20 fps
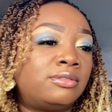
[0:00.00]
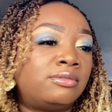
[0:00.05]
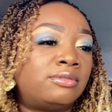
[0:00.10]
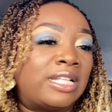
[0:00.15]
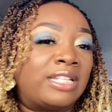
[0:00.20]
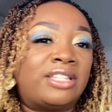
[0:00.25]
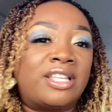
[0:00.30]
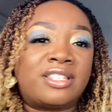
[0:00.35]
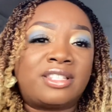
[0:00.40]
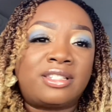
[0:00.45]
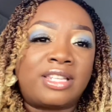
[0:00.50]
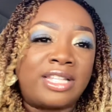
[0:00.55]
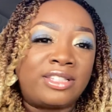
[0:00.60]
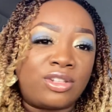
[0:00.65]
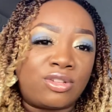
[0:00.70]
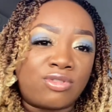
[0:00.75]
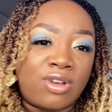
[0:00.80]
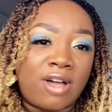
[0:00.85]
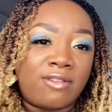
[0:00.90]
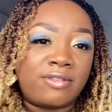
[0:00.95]
that doesn't like
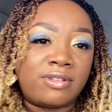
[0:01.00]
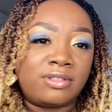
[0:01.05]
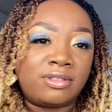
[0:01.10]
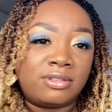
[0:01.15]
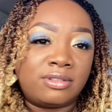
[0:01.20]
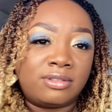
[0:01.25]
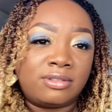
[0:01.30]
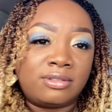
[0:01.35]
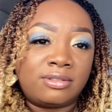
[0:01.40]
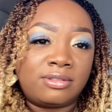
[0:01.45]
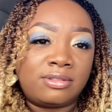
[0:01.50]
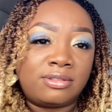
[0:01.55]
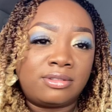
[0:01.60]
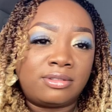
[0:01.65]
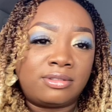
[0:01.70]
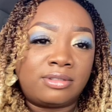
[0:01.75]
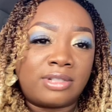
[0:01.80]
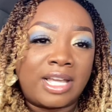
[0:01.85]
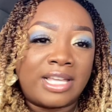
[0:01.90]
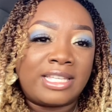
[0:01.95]
to travel.
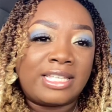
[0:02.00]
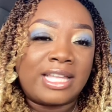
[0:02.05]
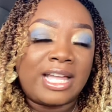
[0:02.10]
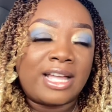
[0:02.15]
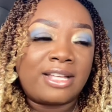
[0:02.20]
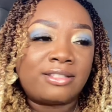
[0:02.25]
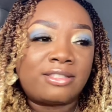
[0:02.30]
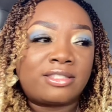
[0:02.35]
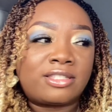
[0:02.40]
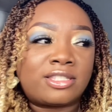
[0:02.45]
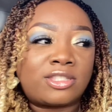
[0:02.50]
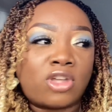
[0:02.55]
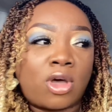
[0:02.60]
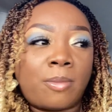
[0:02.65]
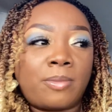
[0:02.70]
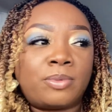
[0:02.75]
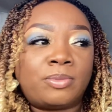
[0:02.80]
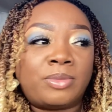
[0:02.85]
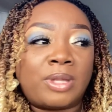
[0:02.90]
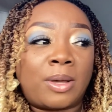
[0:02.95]
I can't
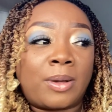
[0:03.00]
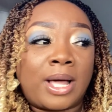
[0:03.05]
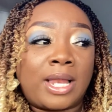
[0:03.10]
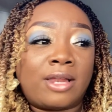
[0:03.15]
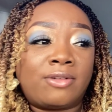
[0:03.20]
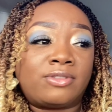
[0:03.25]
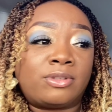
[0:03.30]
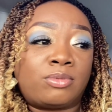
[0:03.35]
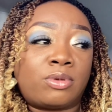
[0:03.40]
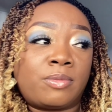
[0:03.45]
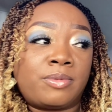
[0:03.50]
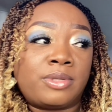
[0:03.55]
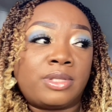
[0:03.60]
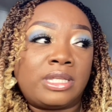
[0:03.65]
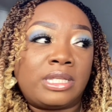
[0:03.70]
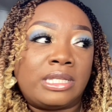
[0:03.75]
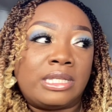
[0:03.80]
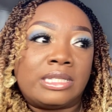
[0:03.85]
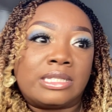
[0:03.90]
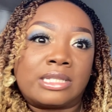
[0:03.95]
stop. Now I'll have to probably
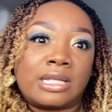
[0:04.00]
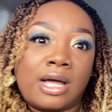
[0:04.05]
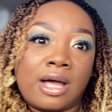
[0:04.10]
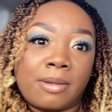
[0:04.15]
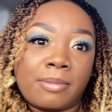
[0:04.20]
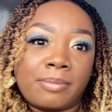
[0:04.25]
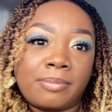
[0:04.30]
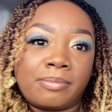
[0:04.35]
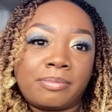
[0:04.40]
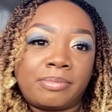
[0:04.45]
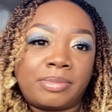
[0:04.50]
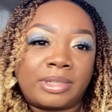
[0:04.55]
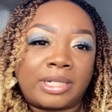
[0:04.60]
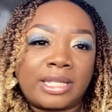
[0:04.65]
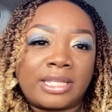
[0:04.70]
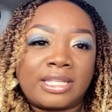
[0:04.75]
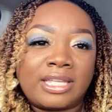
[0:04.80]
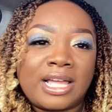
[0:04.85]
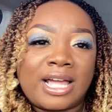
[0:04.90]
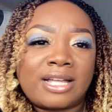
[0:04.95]
ease up, but
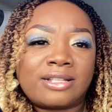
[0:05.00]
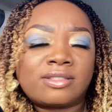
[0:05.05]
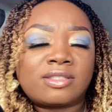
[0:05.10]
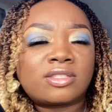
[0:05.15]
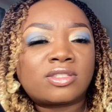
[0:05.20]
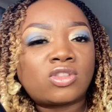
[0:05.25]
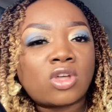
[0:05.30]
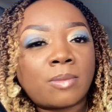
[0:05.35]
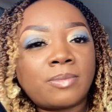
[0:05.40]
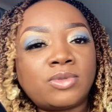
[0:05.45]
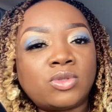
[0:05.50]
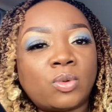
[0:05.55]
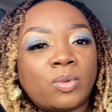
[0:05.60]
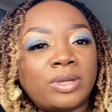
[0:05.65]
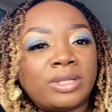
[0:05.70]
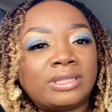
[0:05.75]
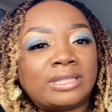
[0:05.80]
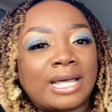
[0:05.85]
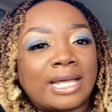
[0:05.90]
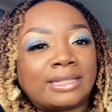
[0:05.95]
I can't stop
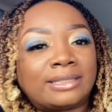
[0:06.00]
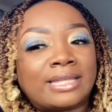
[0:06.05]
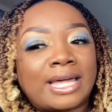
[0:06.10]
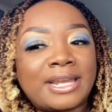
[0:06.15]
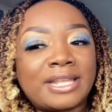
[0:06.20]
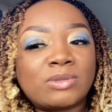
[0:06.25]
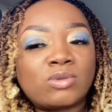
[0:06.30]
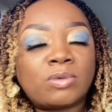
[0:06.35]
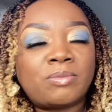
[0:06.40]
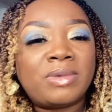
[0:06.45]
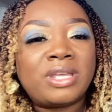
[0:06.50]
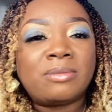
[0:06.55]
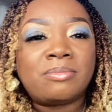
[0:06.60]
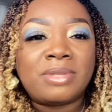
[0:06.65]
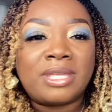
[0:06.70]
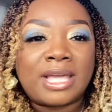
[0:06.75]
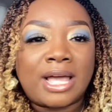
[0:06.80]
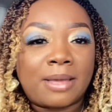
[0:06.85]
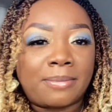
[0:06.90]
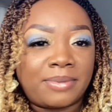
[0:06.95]
doing that. That is what made
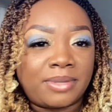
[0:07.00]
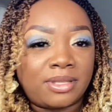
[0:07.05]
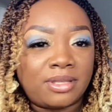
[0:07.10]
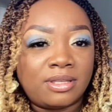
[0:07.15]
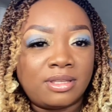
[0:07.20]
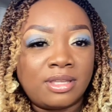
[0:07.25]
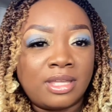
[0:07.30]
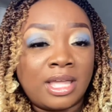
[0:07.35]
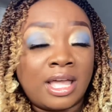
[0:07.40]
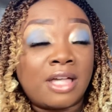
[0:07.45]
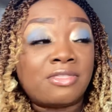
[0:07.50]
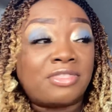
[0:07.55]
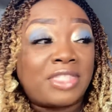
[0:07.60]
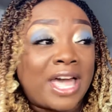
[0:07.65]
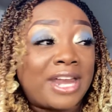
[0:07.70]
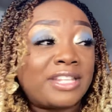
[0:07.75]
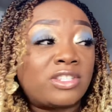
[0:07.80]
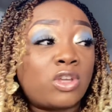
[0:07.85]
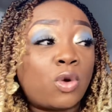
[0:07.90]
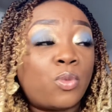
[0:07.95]
me happy.
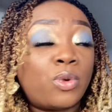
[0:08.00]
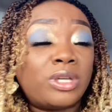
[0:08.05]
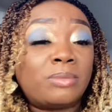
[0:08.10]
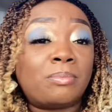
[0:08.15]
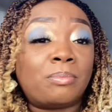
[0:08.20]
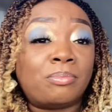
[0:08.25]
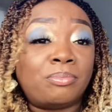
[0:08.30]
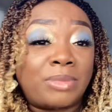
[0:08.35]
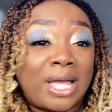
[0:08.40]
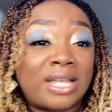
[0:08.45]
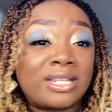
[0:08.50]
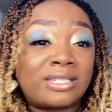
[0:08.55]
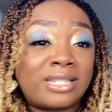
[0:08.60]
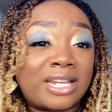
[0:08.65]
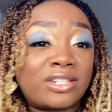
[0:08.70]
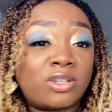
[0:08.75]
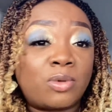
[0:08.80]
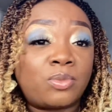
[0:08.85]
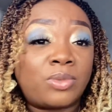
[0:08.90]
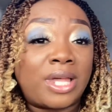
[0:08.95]
That is not what
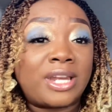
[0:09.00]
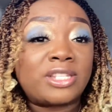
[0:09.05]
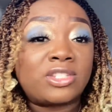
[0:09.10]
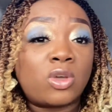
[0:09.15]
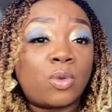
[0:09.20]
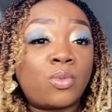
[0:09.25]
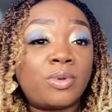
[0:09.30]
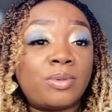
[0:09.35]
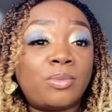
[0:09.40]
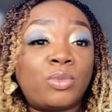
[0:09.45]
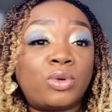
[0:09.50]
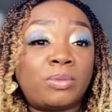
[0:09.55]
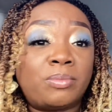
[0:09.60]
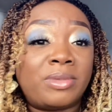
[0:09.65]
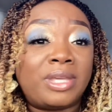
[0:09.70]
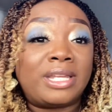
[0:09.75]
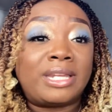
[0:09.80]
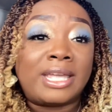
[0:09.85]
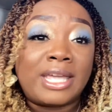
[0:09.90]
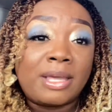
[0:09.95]

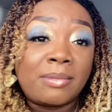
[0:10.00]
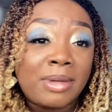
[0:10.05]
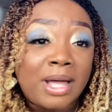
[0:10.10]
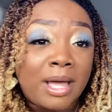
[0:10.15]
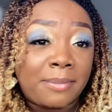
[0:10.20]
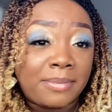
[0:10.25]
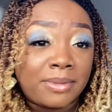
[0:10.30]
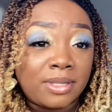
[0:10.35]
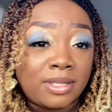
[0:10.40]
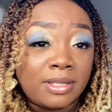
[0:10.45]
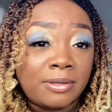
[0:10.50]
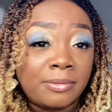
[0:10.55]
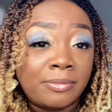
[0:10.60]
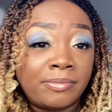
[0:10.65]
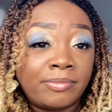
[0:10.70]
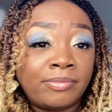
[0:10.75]
made him happy,